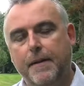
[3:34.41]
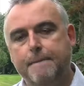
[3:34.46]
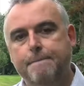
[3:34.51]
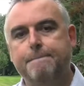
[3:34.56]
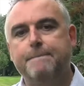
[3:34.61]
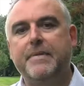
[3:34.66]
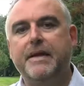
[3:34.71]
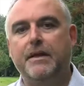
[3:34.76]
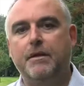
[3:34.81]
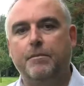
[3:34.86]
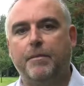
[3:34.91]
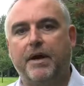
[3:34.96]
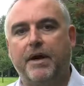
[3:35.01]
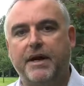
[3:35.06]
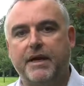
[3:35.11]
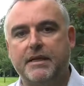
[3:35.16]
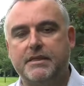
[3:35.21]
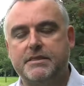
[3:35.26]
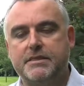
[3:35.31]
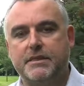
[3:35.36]

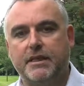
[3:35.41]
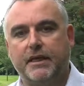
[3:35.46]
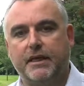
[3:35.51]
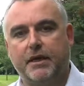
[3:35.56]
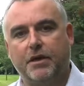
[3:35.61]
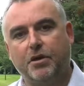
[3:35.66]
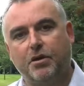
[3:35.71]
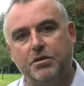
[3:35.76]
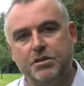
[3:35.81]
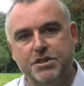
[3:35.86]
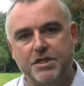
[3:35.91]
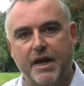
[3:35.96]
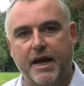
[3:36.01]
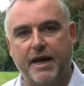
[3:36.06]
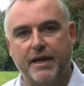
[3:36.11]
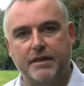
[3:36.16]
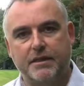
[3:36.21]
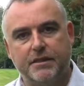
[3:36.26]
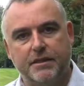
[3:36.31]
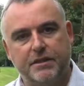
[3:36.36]
minimize the
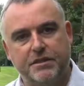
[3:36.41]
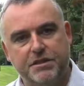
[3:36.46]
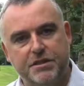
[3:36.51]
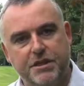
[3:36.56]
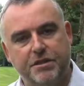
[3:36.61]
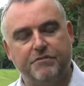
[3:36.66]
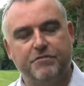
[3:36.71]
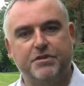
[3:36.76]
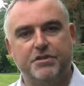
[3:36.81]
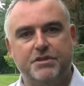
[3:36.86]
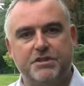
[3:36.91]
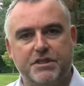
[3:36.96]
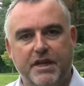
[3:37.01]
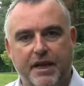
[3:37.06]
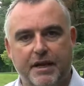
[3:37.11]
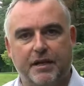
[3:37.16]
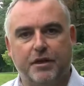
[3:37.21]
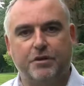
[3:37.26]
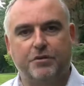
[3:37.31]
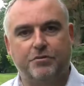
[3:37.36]
contact that different
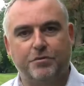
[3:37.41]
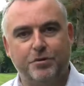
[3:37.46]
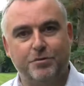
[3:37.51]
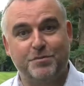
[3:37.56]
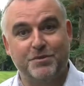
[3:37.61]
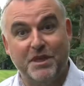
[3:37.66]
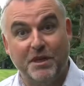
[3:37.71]
tenant groups,